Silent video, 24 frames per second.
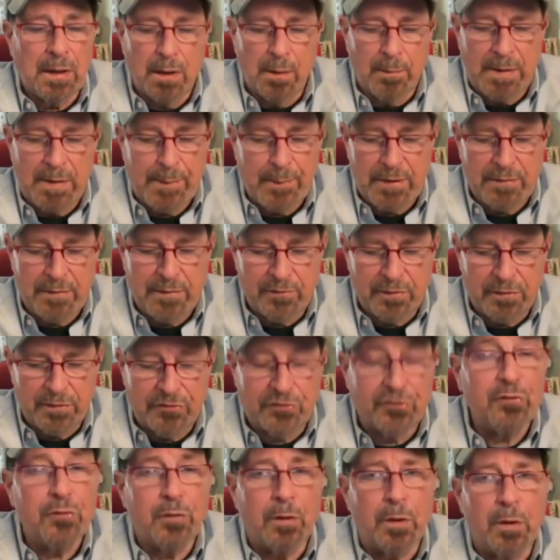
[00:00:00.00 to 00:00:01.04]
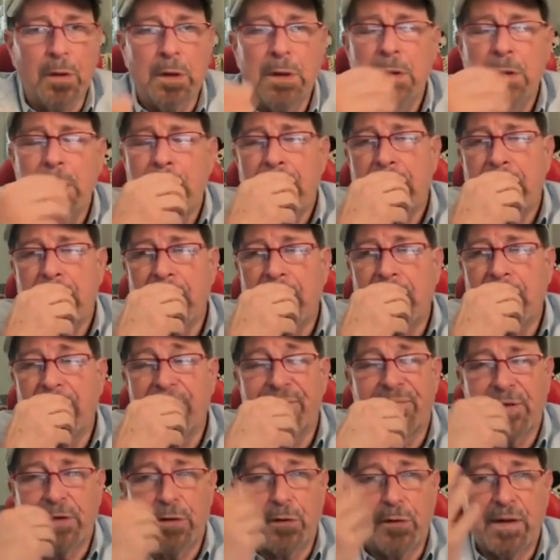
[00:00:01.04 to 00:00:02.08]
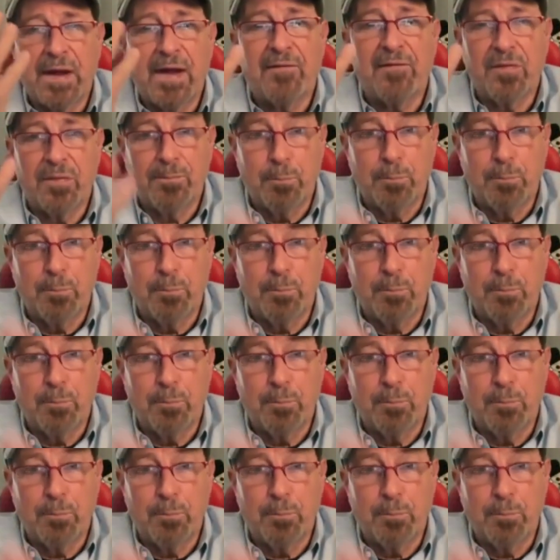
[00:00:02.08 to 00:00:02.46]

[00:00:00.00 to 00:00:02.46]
maybe even sooner, if they don't have